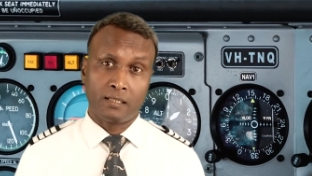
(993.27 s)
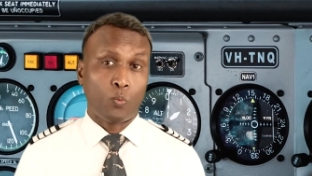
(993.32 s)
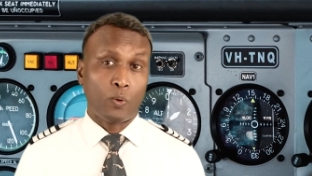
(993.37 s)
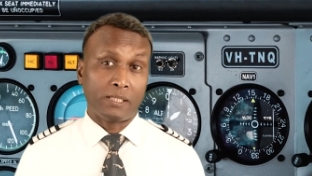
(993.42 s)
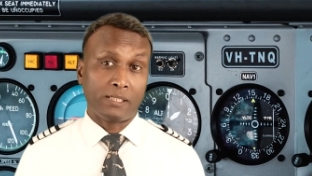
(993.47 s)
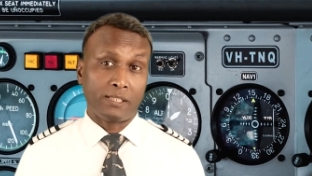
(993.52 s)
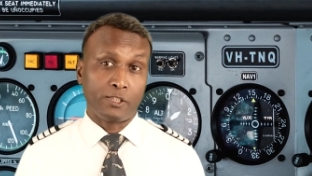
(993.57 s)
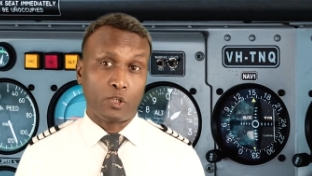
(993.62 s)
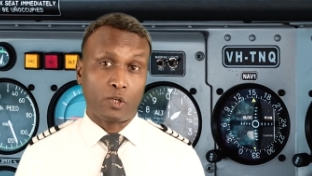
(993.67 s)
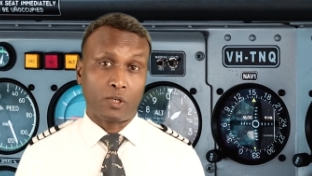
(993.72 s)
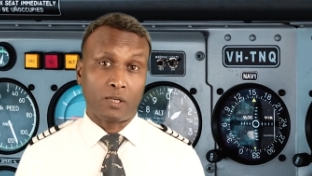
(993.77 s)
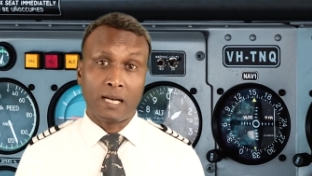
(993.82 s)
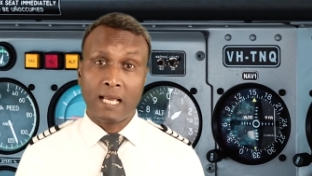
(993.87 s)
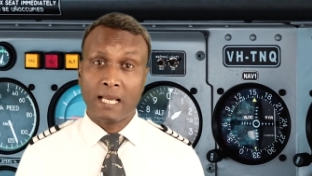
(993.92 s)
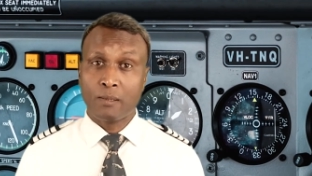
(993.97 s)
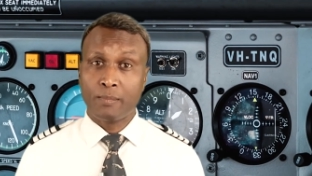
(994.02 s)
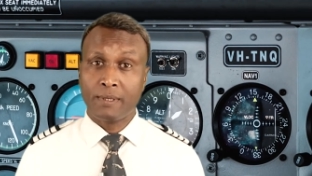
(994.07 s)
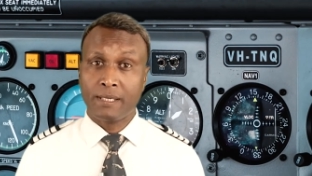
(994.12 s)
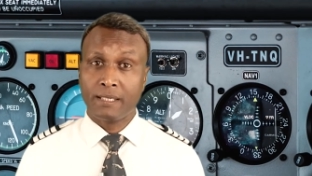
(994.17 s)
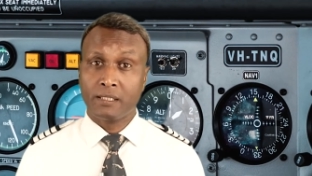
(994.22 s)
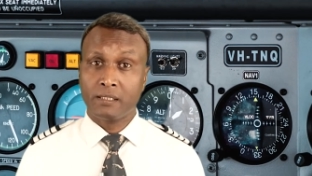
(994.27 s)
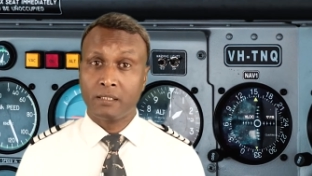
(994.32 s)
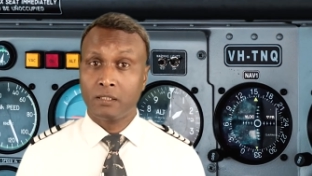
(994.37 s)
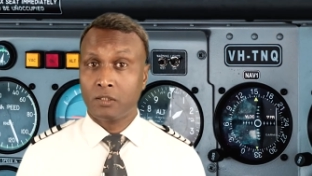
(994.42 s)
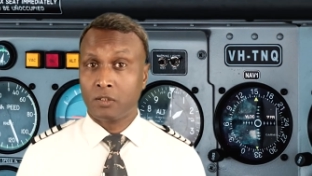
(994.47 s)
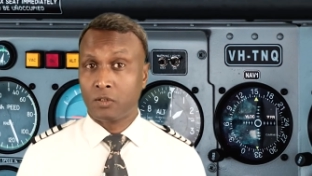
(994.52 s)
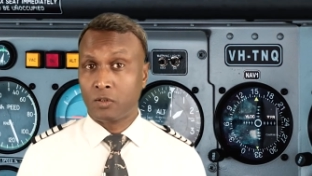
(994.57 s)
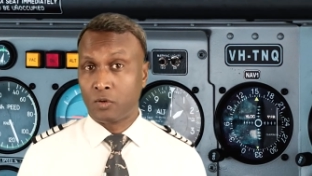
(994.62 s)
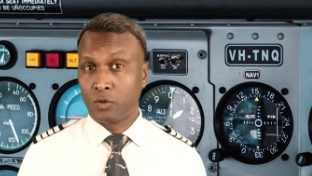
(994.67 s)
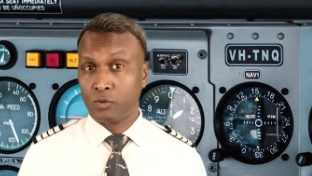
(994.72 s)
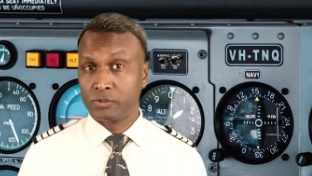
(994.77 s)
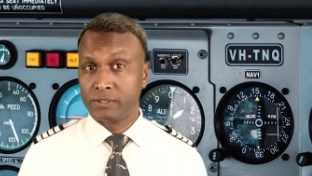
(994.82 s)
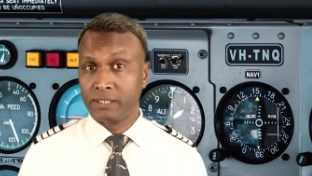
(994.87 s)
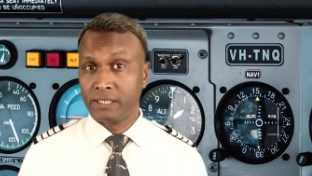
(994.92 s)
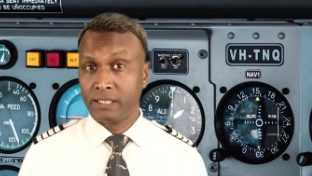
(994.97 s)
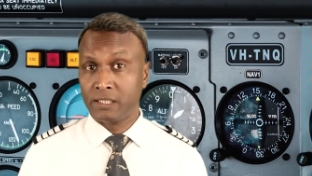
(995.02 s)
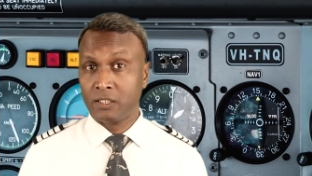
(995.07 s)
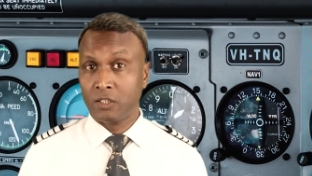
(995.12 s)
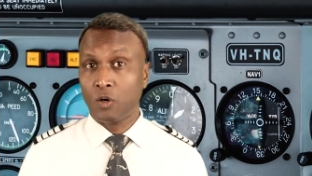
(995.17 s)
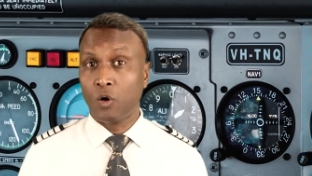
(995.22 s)
Whether you're climbing,
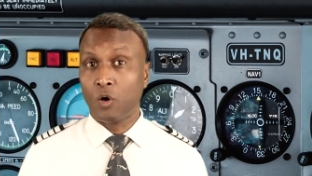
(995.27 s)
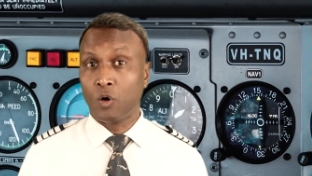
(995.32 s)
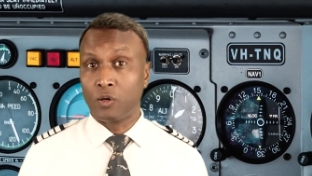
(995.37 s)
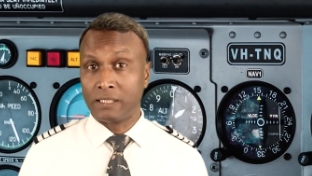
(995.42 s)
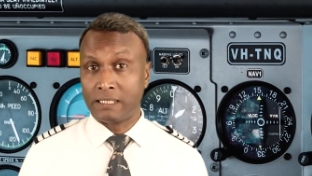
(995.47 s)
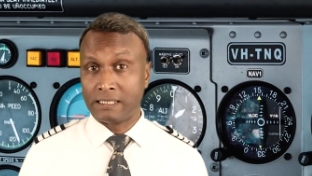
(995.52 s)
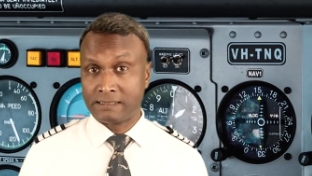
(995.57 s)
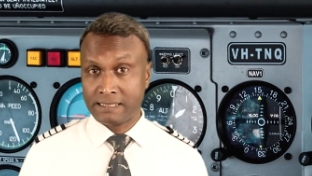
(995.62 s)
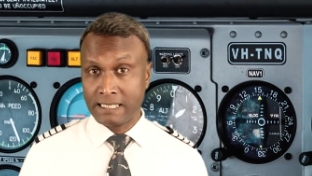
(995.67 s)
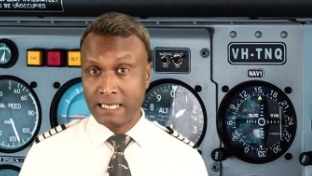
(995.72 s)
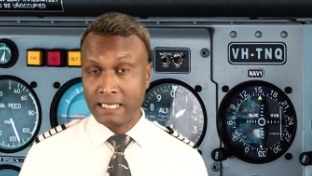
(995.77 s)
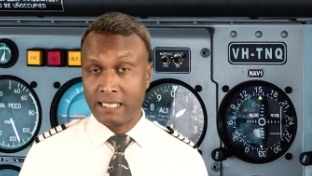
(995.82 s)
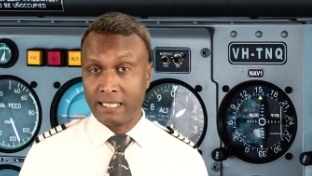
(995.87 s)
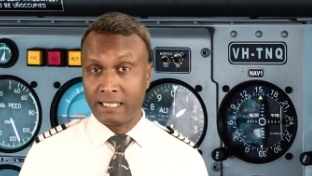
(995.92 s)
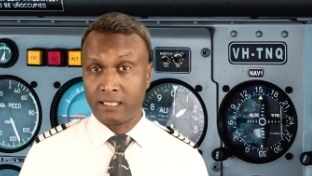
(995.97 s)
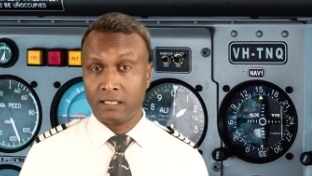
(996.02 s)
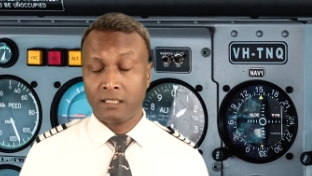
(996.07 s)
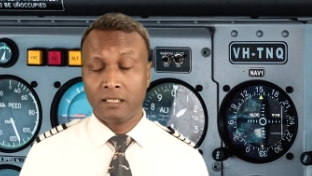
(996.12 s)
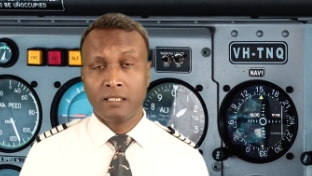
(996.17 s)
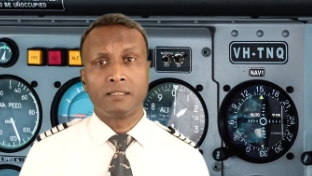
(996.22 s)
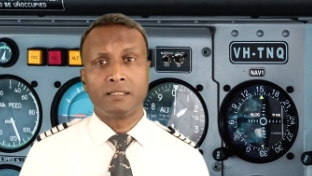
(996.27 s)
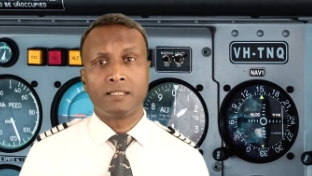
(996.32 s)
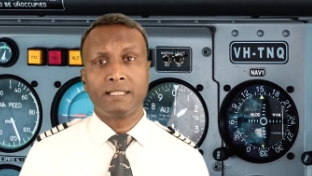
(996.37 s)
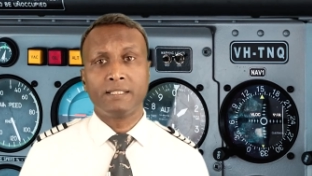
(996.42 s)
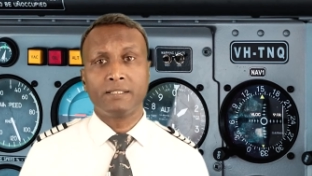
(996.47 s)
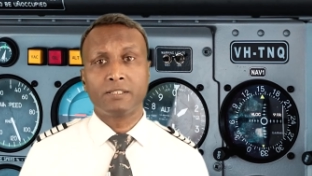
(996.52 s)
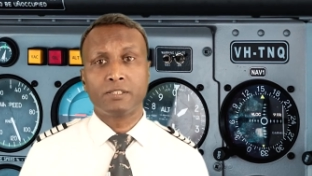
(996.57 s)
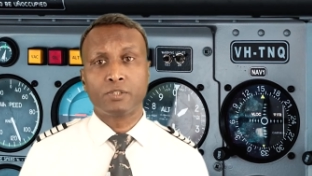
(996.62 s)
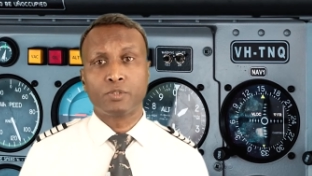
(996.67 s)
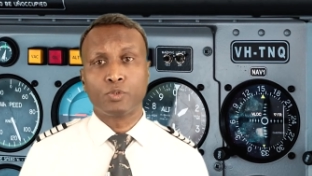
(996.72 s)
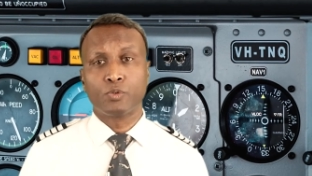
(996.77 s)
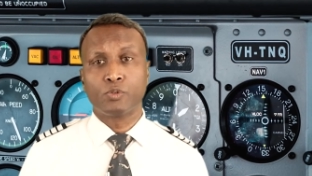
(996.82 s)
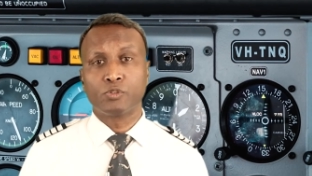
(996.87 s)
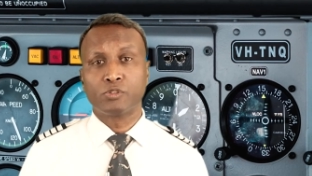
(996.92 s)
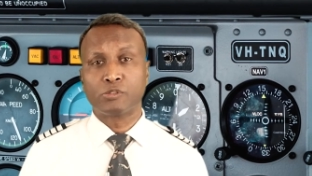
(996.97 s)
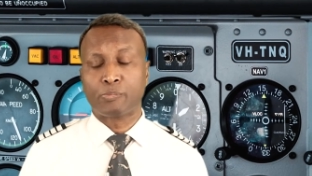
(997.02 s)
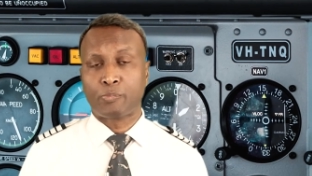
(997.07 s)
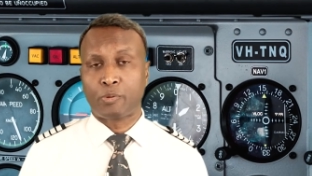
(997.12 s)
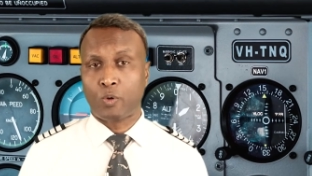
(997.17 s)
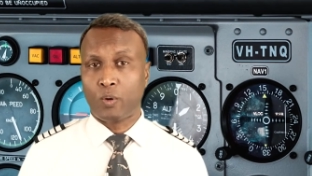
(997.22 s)
cruising, or descending, these
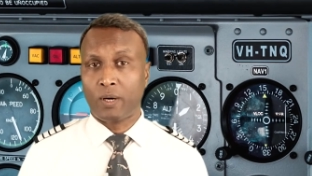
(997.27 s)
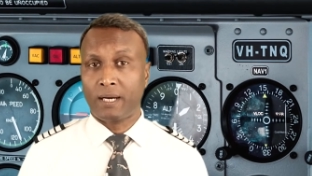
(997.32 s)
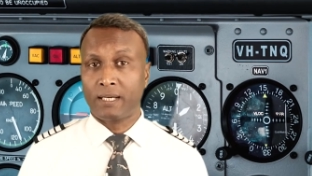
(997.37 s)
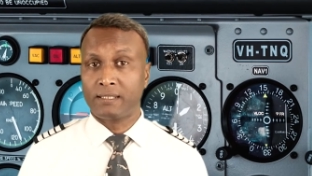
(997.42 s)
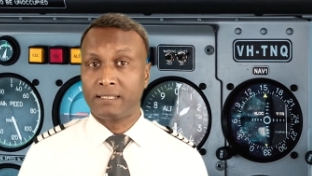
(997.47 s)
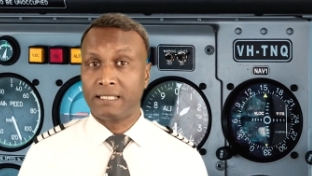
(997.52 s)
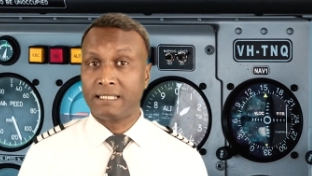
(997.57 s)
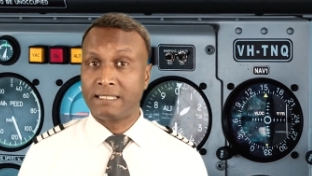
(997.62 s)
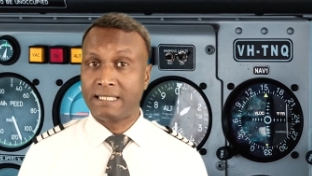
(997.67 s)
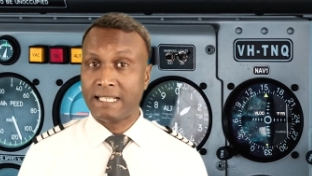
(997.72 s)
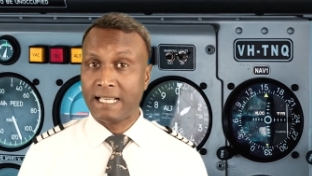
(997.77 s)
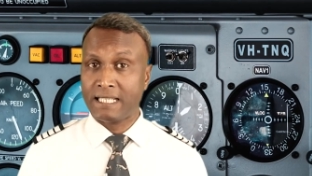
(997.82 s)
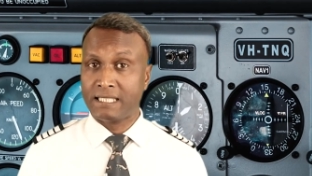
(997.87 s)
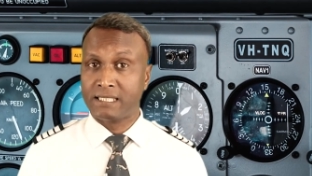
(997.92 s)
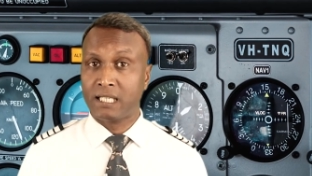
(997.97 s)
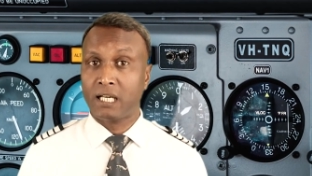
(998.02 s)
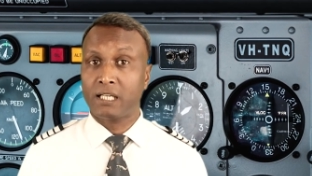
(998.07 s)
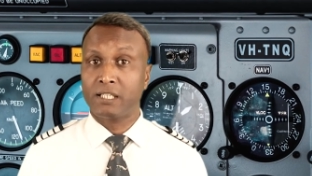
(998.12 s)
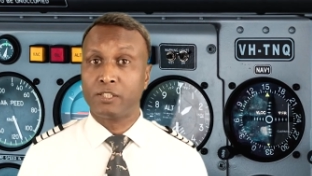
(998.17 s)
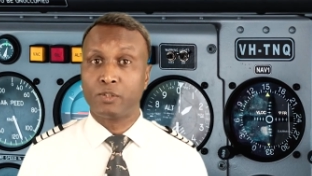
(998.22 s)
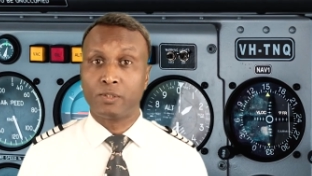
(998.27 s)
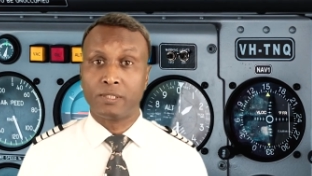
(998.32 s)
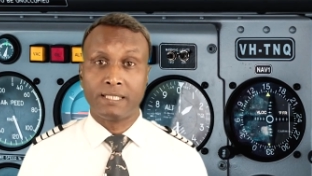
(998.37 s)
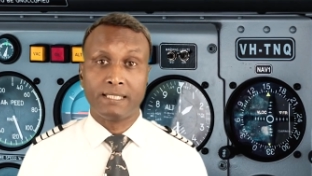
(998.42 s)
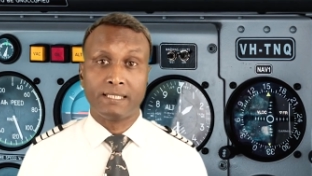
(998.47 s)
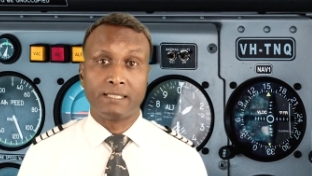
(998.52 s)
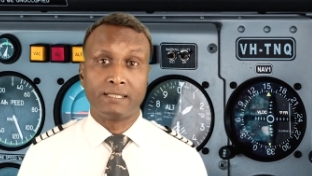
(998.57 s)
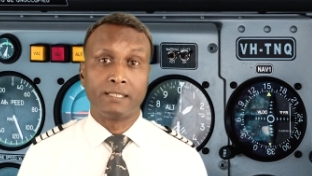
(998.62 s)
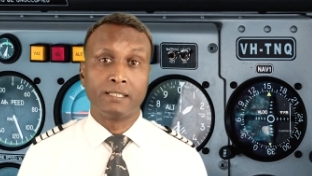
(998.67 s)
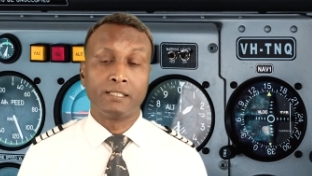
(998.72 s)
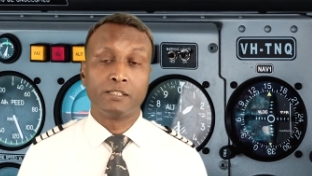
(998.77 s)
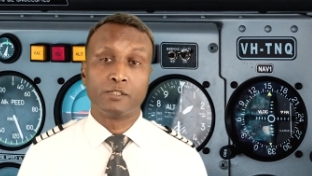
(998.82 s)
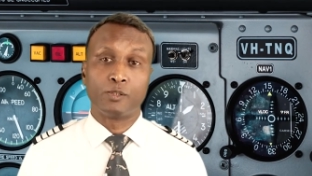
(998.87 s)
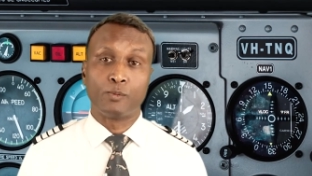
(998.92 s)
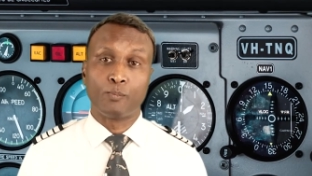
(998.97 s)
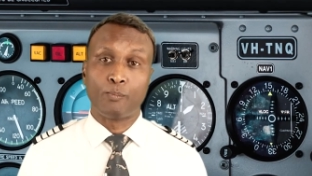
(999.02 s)
tools provide the data you need